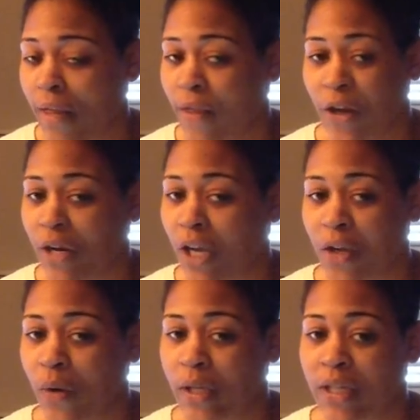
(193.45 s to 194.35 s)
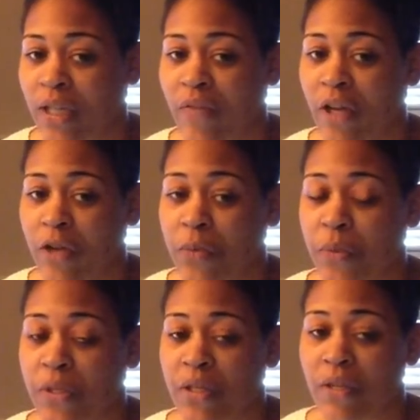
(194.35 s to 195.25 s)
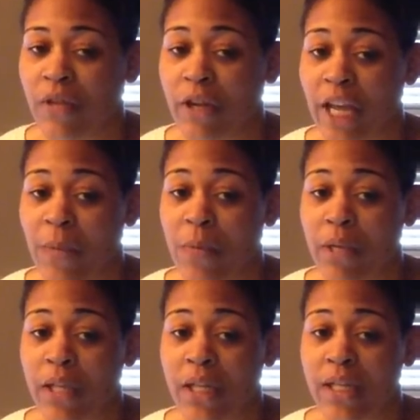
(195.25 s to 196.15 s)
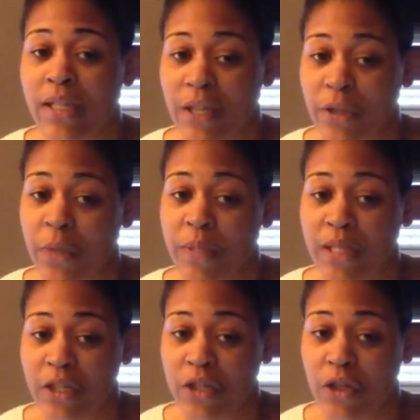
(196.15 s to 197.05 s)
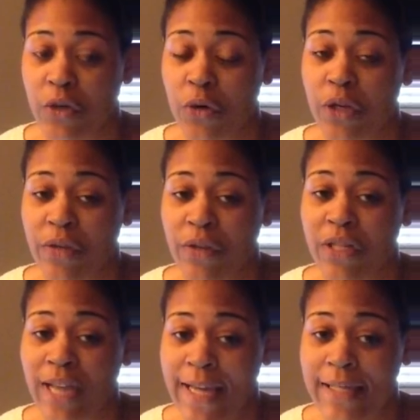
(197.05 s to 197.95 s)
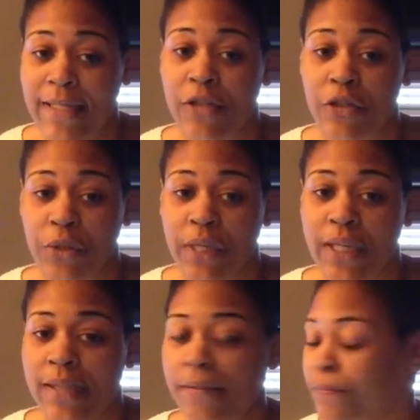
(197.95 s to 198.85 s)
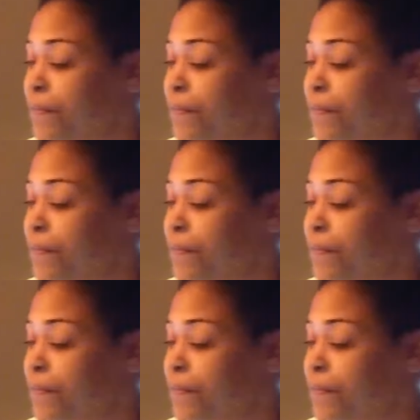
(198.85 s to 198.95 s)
they are not going to give 100% of their capabilities in their position or in their tasks and duties.